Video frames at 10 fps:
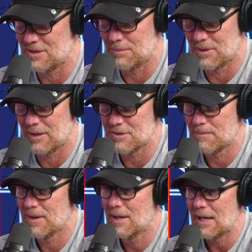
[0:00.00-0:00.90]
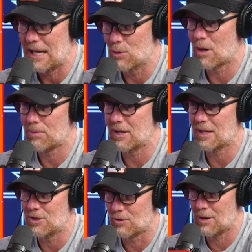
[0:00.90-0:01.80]
team players, and you are playing
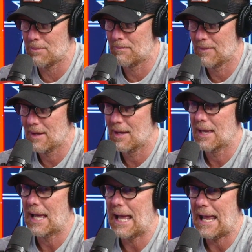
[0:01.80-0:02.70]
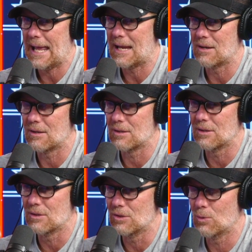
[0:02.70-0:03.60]
in Europe, and
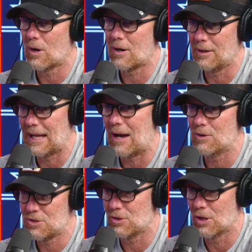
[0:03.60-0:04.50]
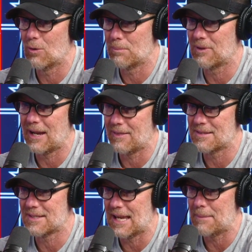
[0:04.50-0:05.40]
you are allowed to go and play in
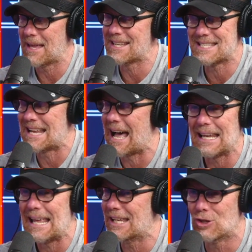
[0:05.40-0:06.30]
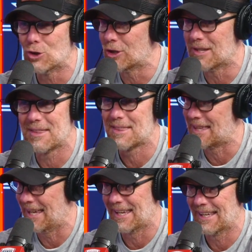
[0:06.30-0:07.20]
this game, that is not a good
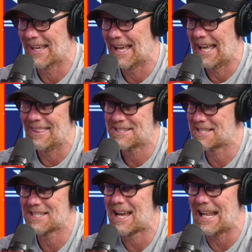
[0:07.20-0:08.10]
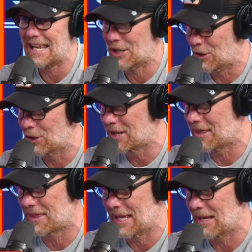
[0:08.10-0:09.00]
thing. And this is not a good
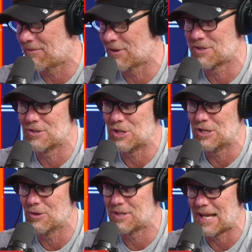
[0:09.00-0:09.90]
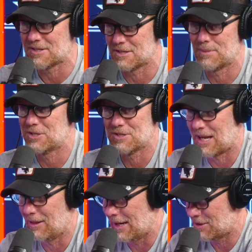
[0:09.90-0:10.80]
thing for Sergiño Dest. As much as
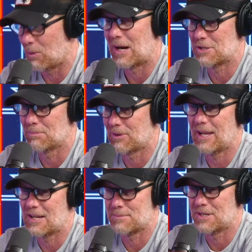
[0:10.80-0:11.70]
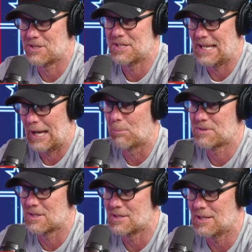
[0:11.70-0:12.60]
I like to watch him play and as much as he
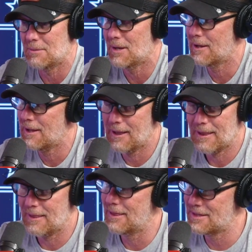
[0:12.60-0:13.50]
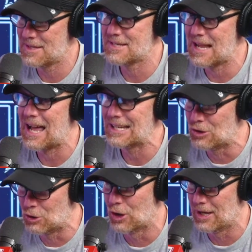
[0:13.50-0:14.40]
helps the team, this is
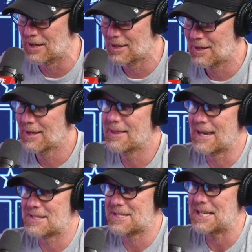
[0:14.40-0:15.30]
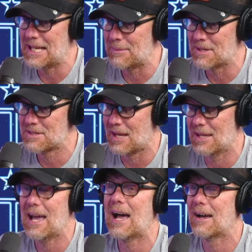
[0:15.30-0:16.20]
not good that his team is saying,
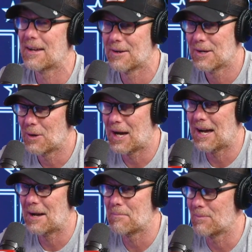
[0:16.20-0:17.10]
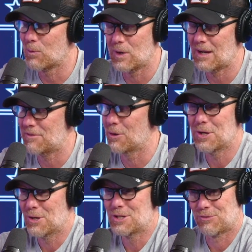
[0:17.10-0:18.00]
yeah, we have no
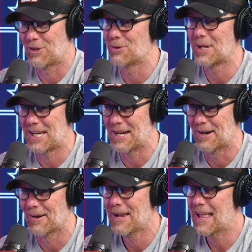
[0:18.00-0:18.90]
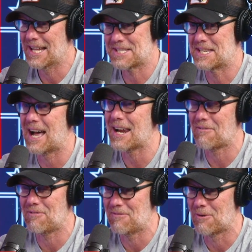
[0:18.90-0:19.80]
use for you here. It's not a
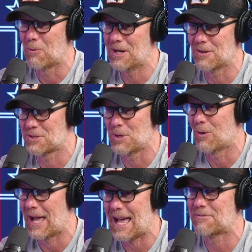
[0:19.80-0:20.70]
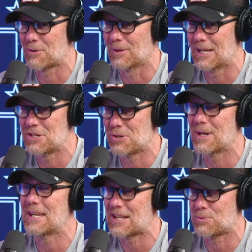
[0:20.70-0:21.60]
FIFA window, so we don't have to release you.
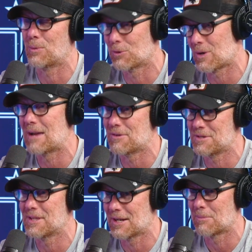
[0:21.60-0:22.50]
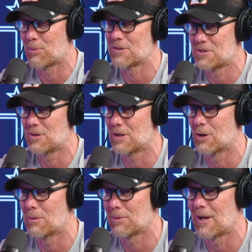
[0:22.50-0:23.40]
And yes, we will drive you to the airport so you can
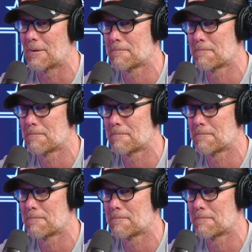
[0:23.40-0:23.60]
go and play.